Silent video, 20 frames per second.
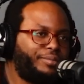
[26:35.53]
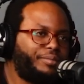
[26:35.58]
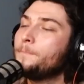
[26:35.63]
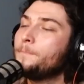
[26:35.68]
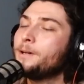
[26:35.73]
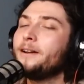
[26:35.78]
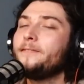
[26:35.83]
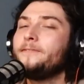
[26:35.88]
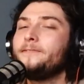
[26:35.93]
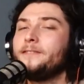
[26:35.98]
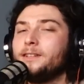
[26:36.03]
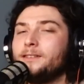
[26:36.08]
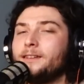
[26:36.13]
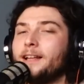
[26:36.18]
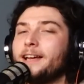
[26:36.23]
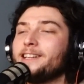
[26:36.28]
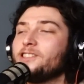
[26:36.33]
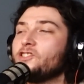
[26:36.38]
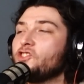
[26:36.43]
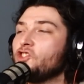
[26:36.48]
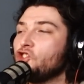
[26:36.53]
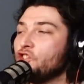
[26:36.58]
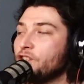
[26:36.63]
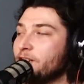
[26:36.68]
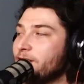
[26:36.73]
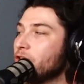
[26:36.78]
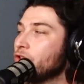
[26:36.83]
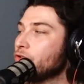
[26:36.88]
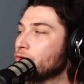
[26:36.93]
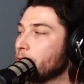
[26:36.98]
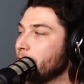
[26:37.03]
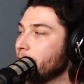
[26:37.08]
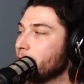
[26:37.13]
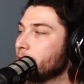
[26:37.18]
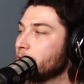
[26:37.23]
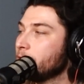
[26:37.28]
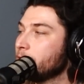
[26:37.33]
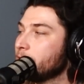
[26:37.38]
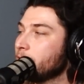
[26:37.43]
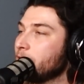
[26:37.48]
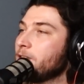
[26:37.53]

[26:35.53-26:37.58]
But I feel like gin drinkers,